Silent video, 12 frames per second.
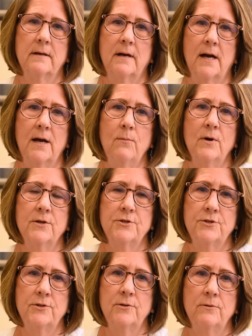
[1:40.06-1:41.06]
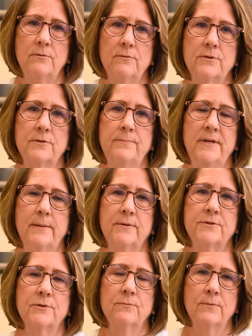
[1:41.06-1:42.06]
I want you to be able
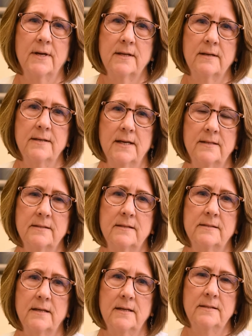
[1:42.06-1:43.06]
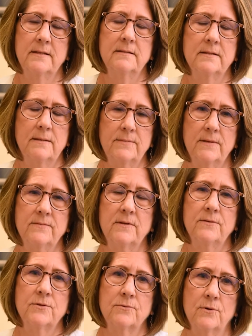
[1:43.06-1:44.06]
to recognize the signs and symptoms
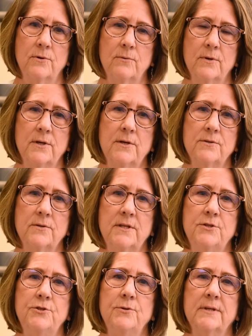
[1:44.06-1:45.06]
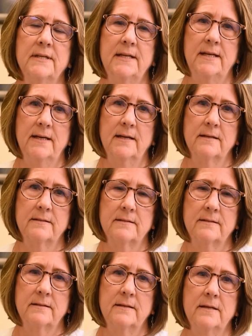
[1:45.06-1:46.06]
of stroke so that you can
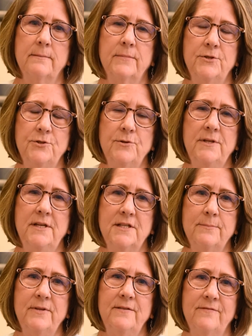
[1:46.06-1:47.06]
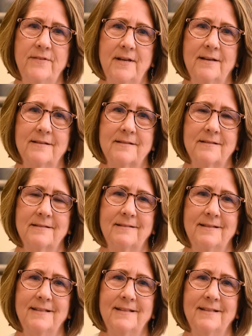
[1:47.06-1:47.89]
act. But you need to be fast.